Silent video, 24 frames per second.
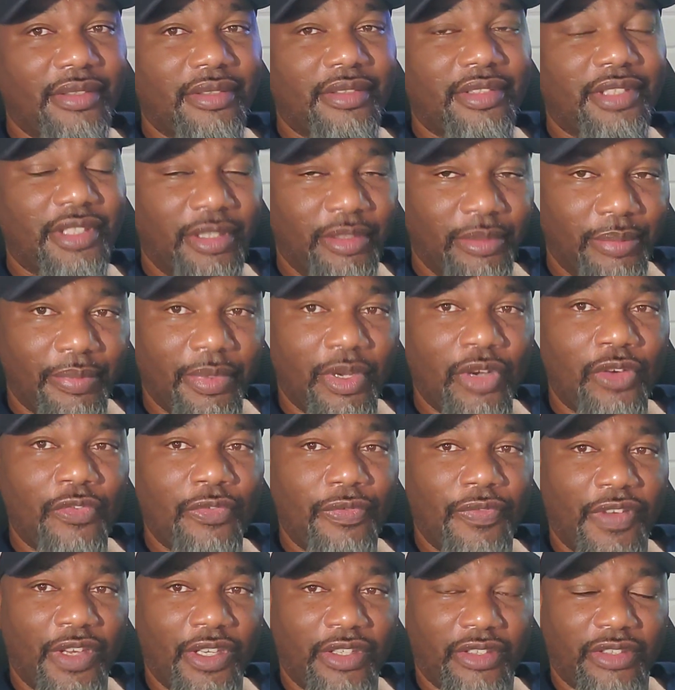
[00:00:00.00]
Jimbo
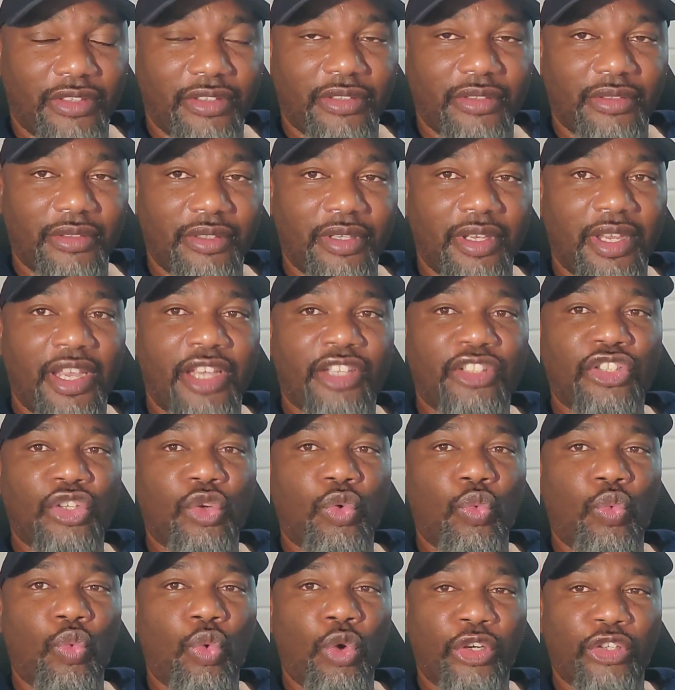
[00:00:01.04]
Fisher has a
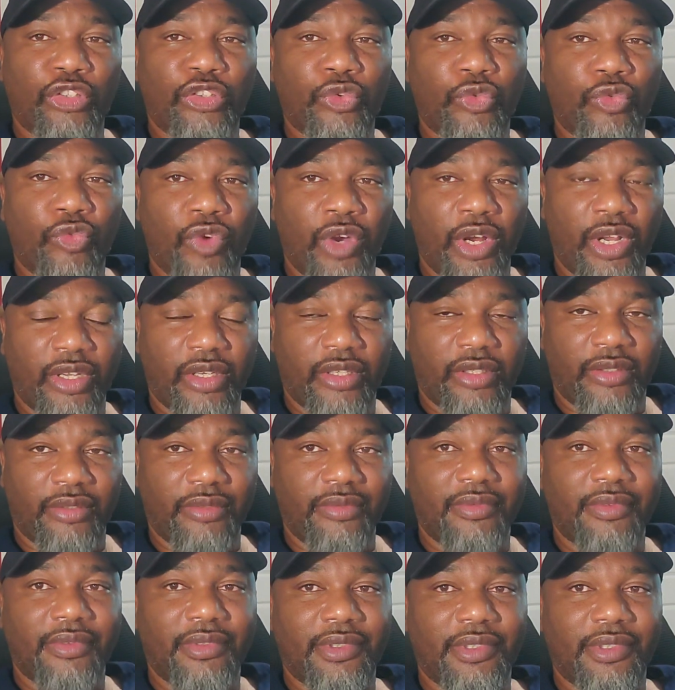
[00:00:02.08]
worse record